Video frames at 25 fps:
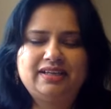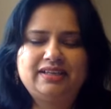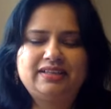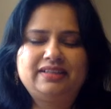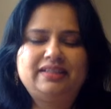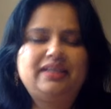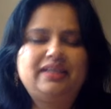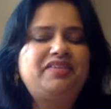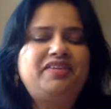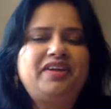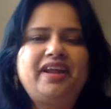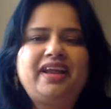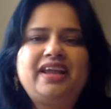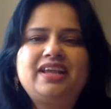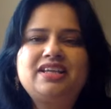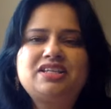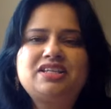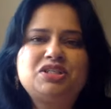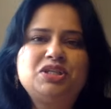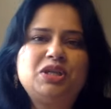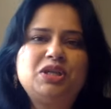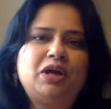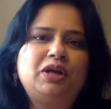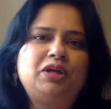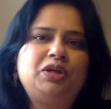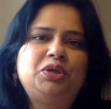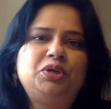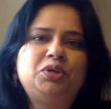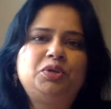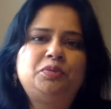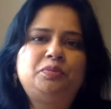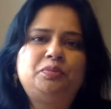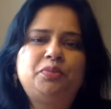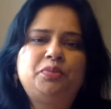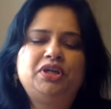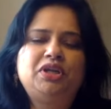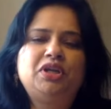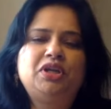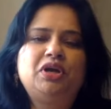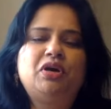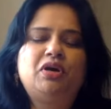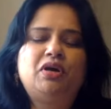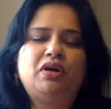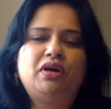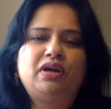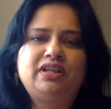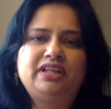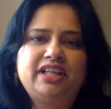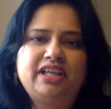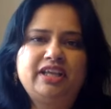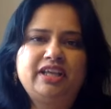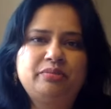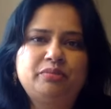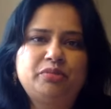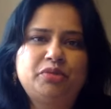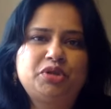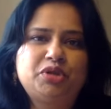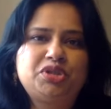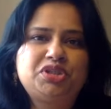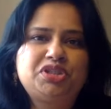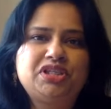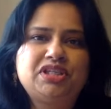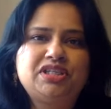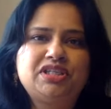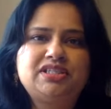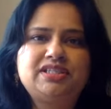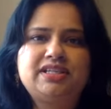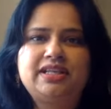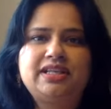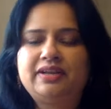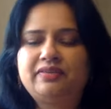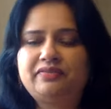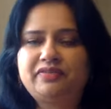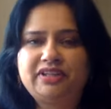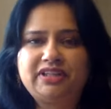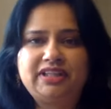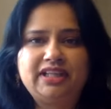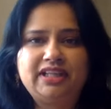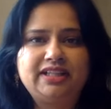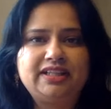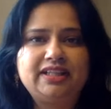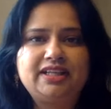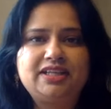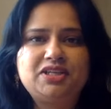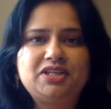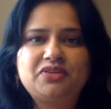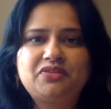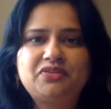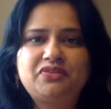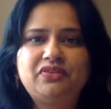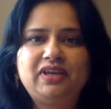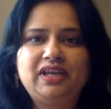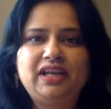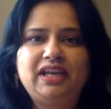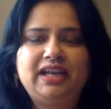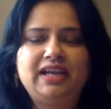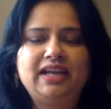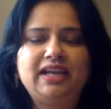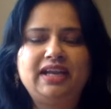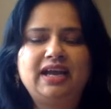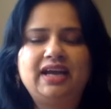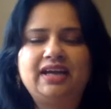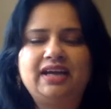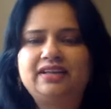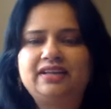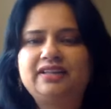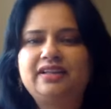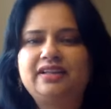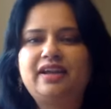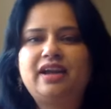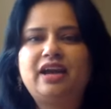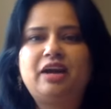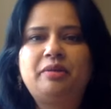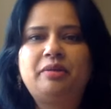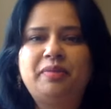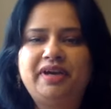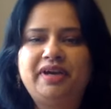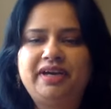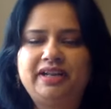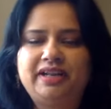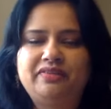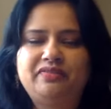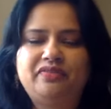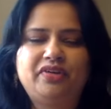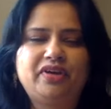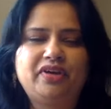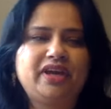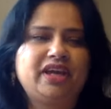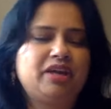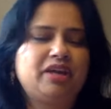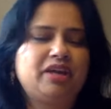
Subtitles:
The trick is not to put all the emotions and everything that you're feeling under the carpet and forget